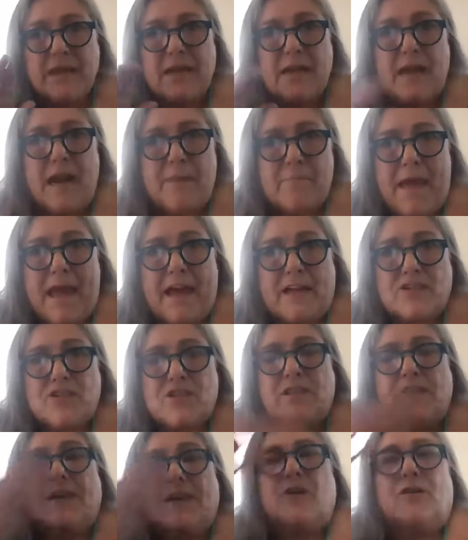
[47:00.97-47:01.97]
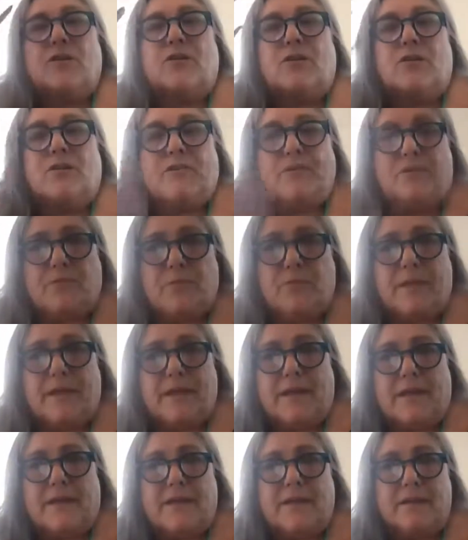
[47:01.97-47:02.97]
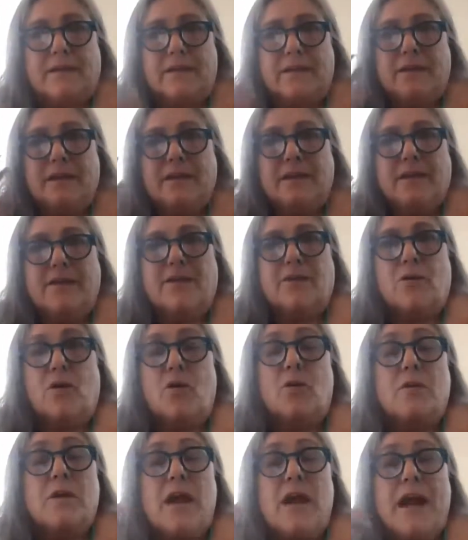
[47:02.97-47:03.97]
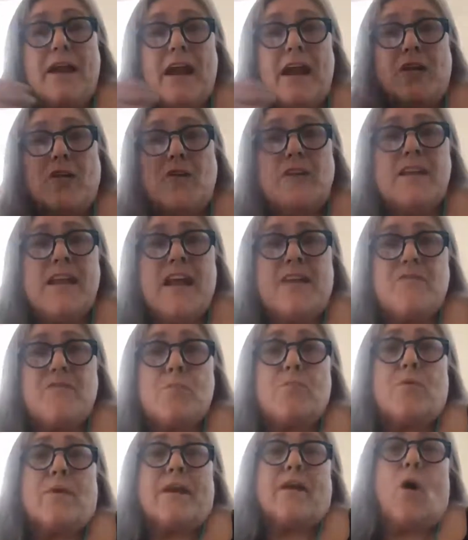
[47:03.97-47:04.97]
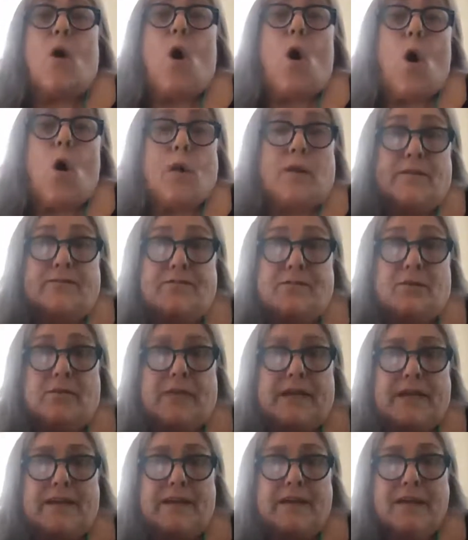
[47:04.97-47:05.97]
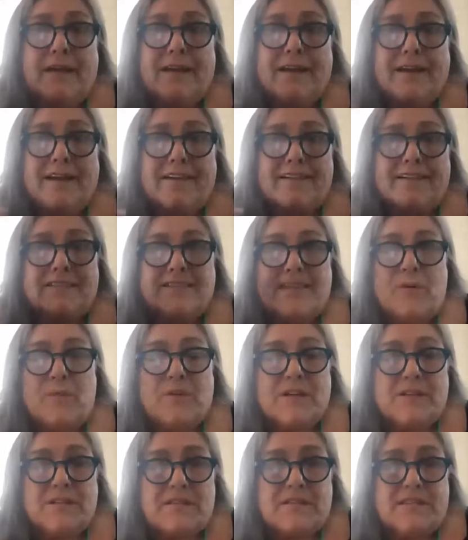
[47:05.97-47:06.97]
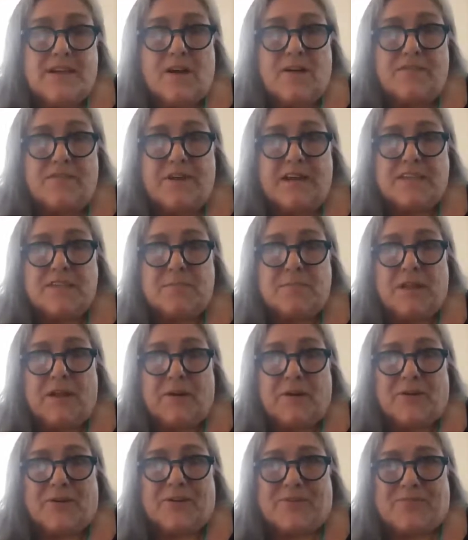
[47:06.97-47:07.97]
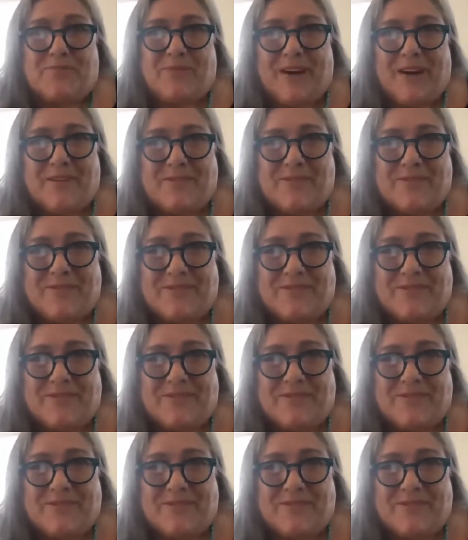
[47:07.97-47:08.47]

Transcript: and I'm actually her doing it, or I could never bring all of her in because I would self-explode probably.